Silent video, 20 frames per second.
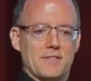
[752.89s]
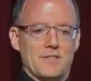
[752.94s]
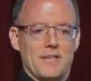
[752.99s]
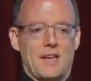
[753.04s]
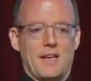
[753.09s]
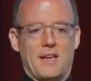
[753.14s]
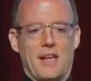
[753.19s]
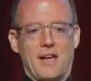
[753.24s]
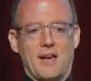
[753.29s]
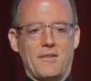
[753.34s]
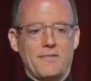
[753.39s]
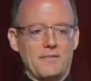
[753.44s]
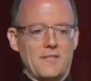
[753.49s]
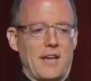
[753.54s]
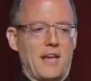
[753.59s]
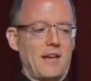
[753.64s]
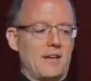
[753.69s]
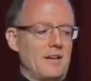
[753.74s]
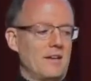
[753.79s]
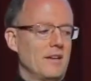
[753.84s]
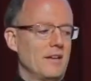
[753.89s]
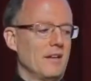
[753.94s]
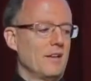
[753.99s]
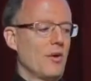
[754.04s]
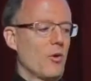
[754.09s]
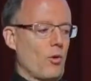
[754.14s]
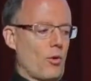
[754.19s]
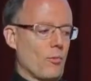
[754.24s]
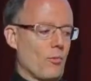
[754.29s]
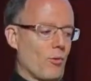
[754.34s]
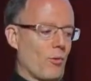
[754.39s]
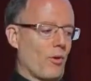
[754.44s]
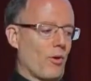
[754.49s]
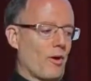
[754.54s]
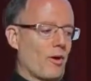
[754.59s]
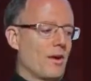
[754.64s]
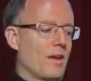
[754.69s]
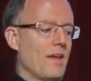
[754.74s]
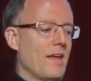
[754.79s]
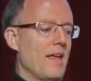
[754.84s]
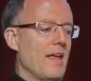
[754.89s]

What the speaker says: to 10 out of 10 or more